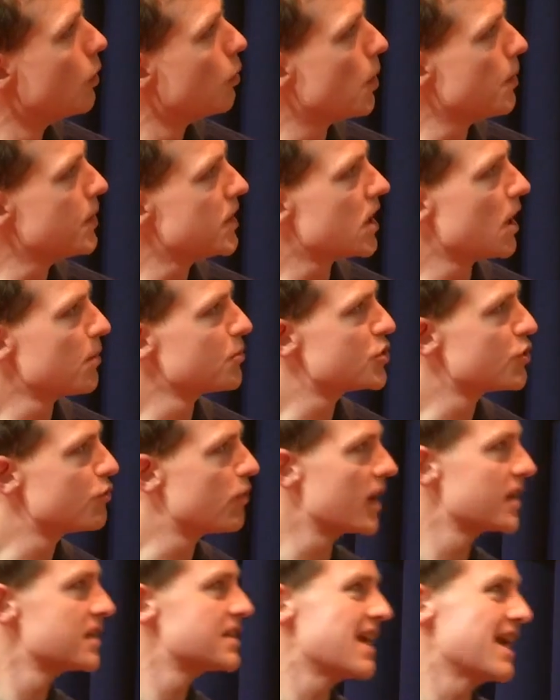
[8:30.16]
when we come to
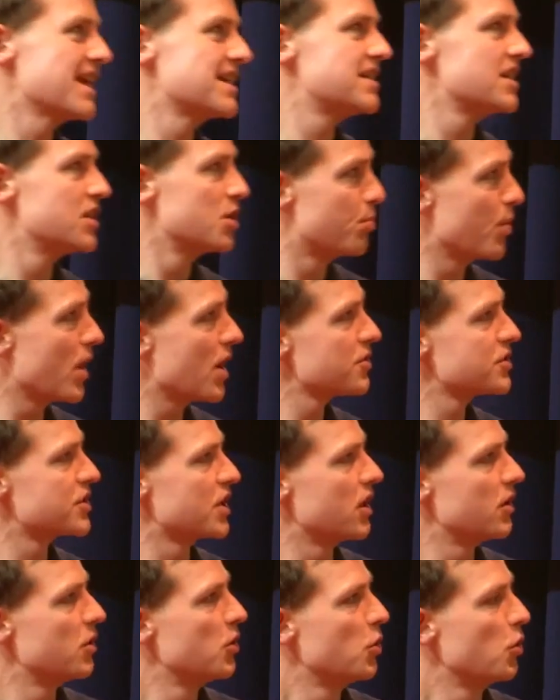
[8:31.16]
run tests in the
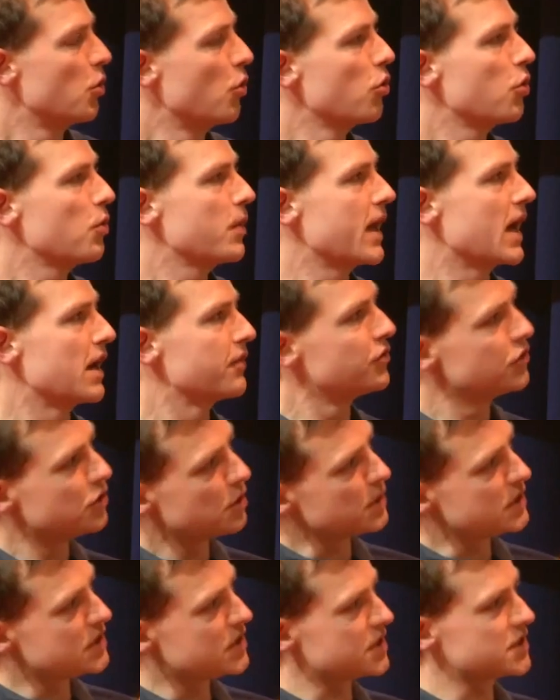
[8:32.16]
browser, all that we have to
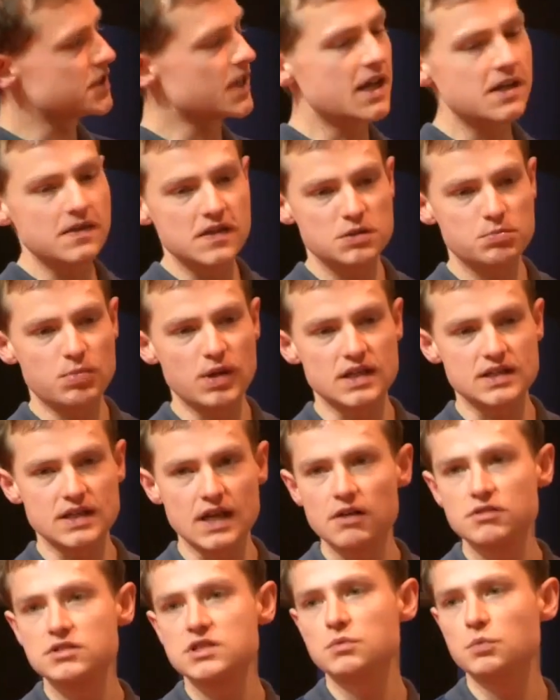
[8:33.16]
do is just take this piece
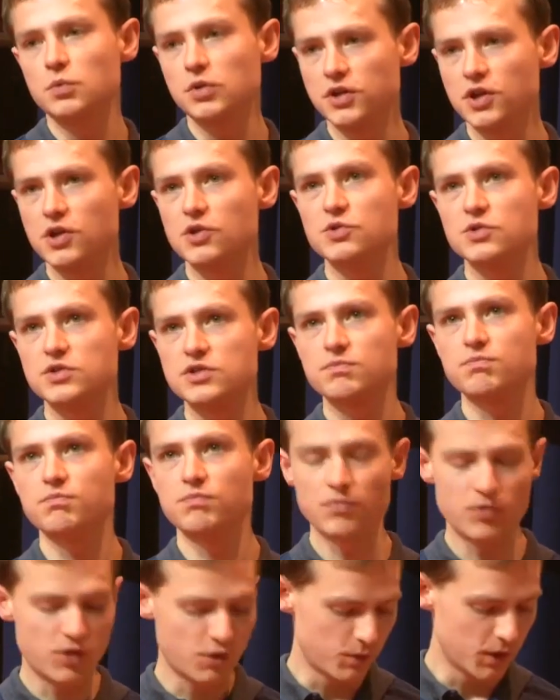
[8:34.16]
out, and we'll use
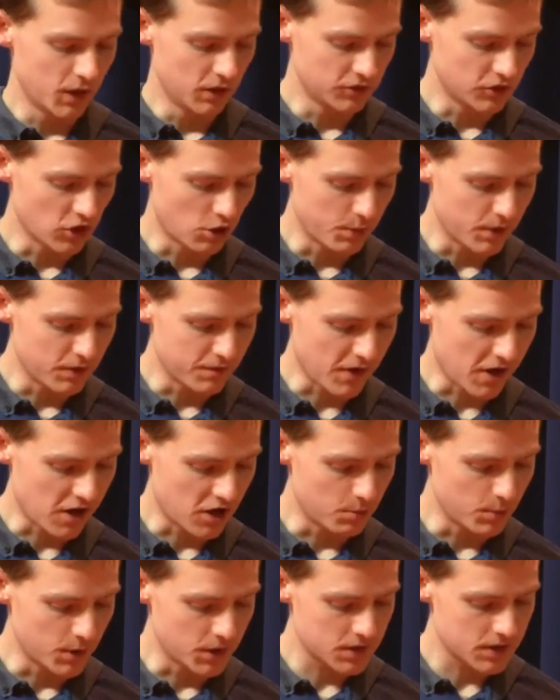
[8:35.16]
the real DOM
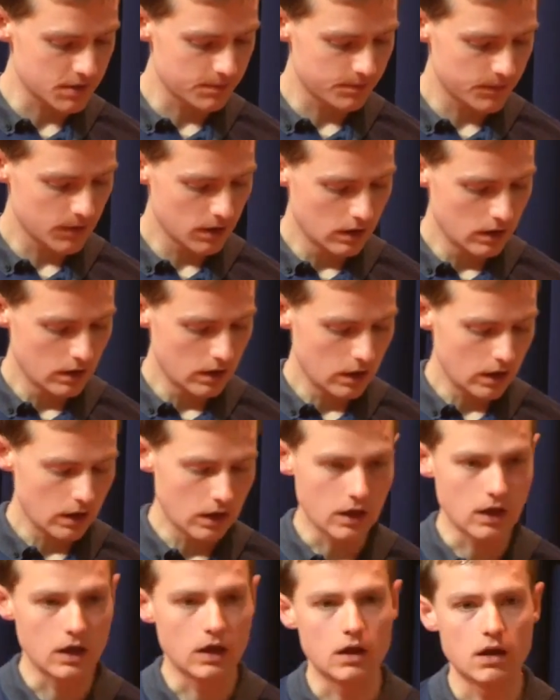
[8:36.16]
environment.
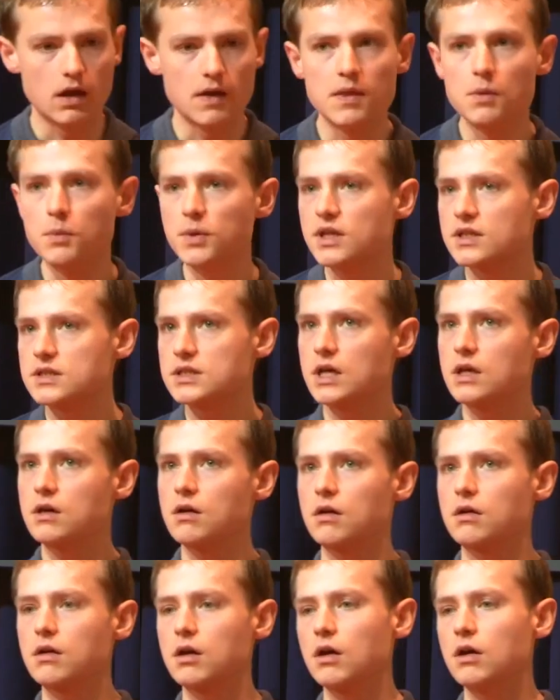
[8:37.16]
And then we can take
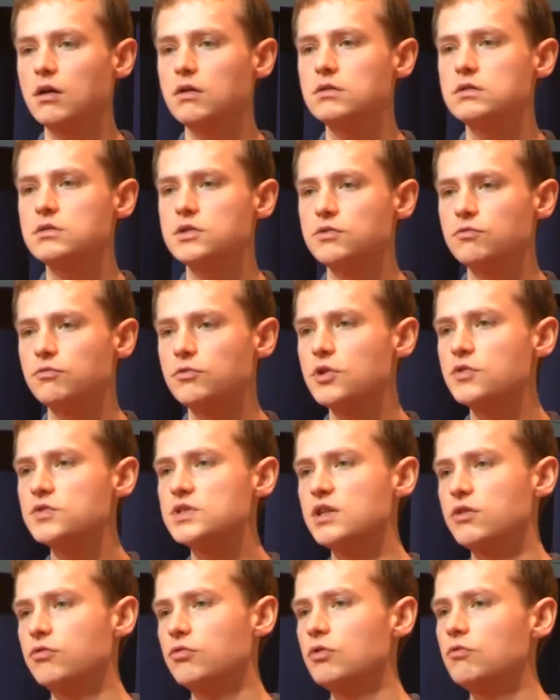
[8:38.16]
our code,
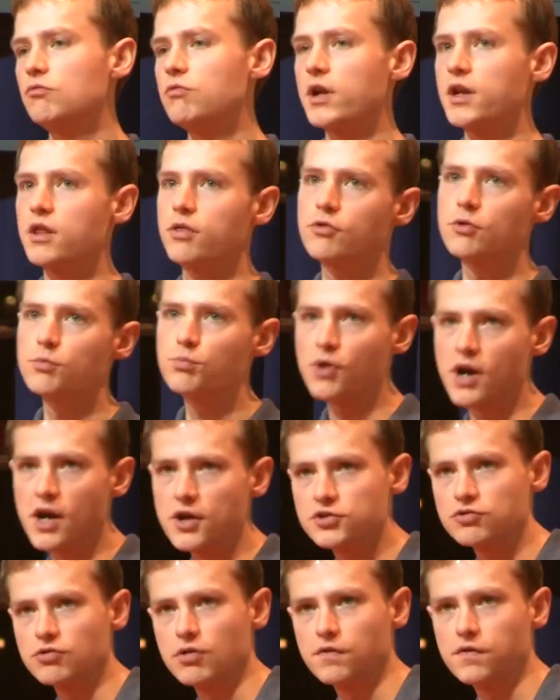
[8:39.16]
run it through
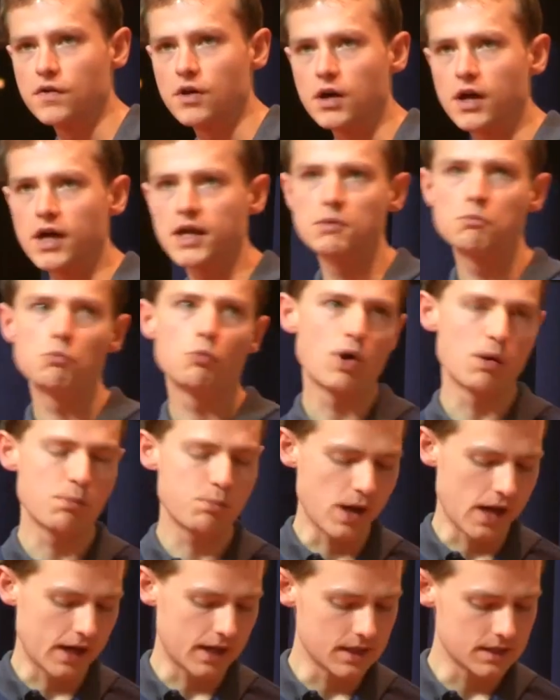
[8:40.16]
Browserify,
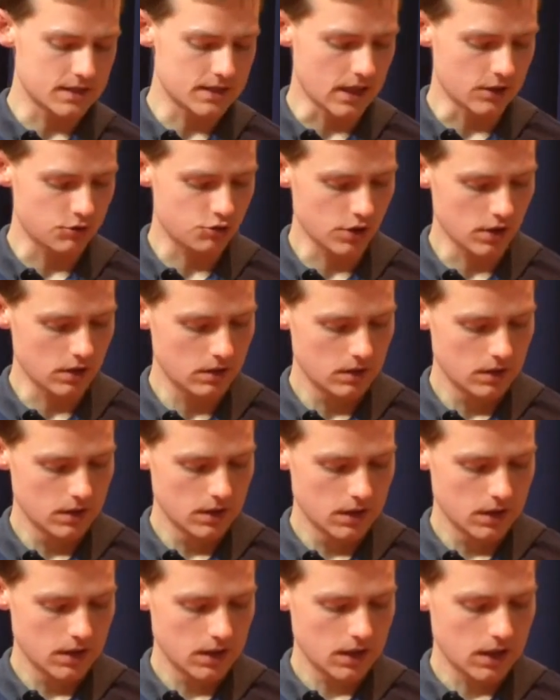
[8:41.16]
Webpack, etc.
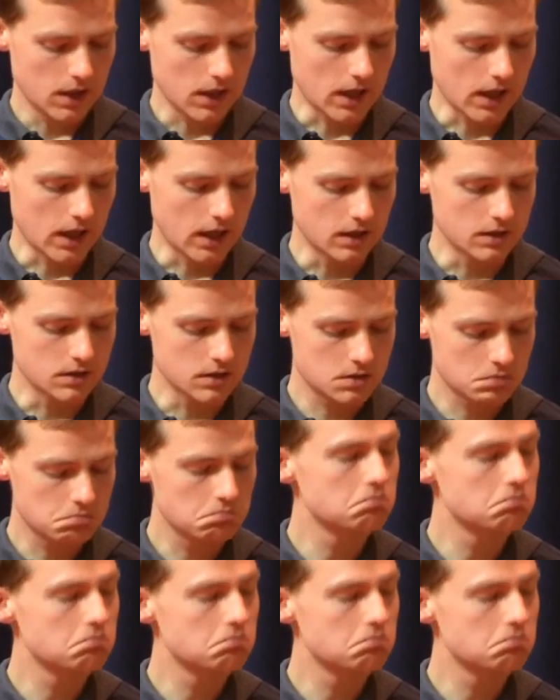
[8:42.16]
And